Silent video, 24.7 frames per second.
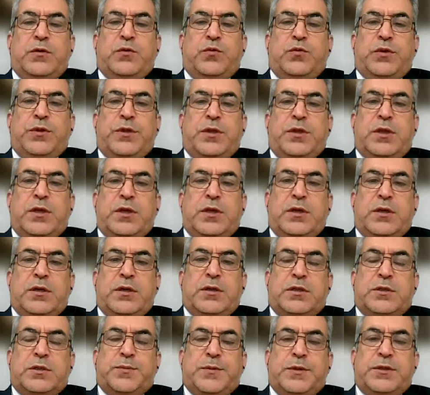With
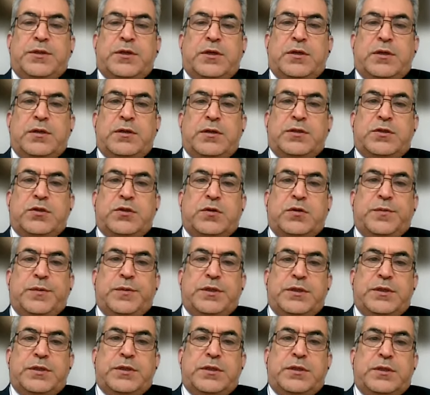special
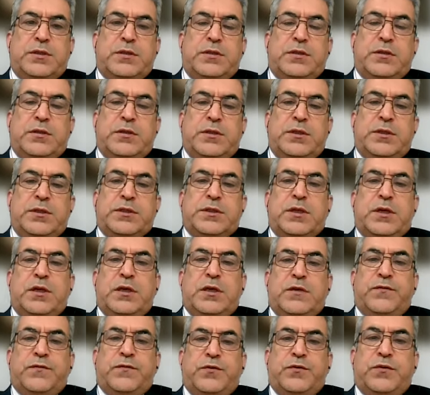instruments
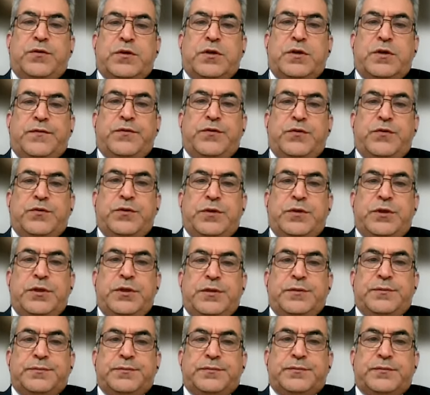designed for
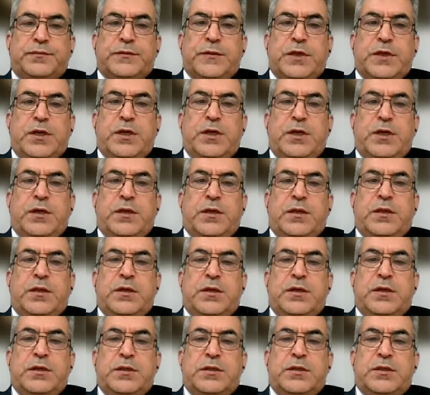FUE,
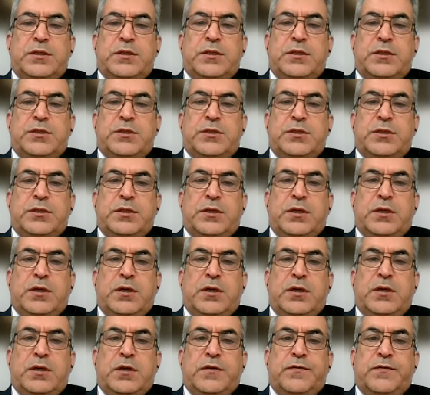the surgeon
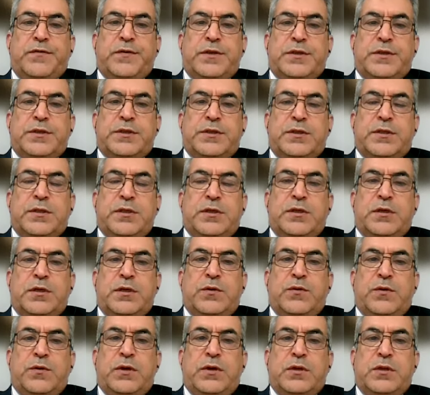can harvest the
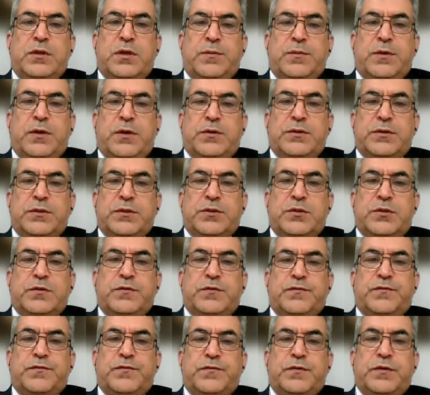required amounts
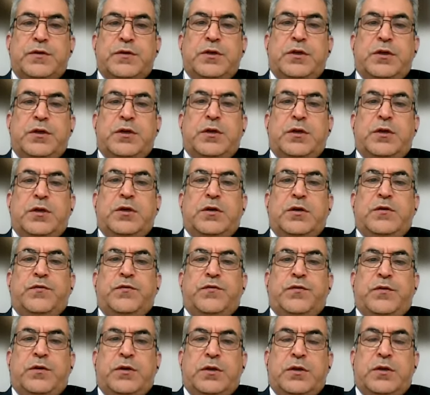of
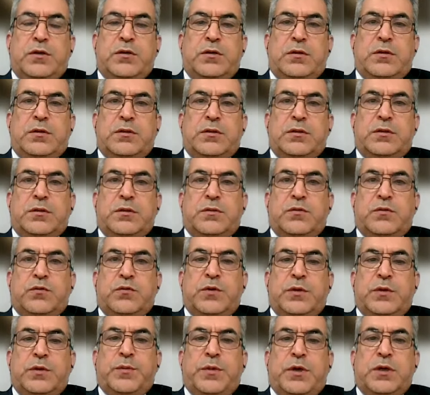follicles
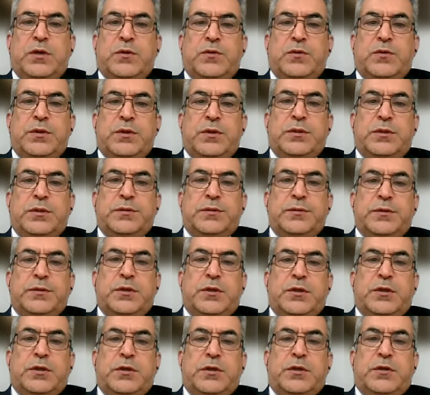one by one
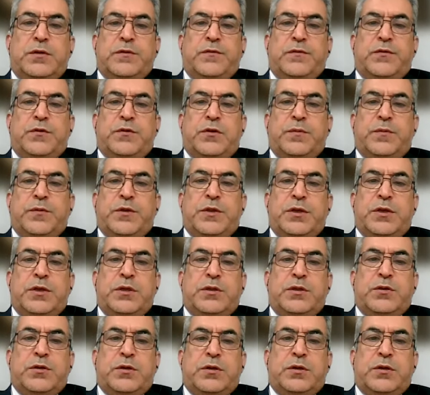from the
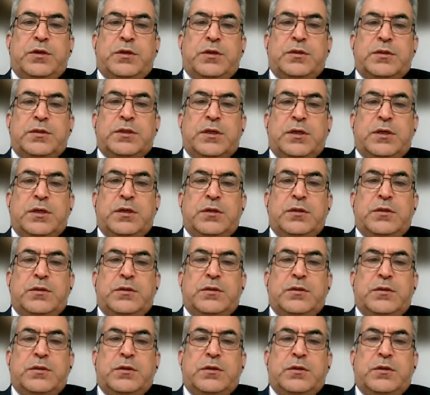donor site,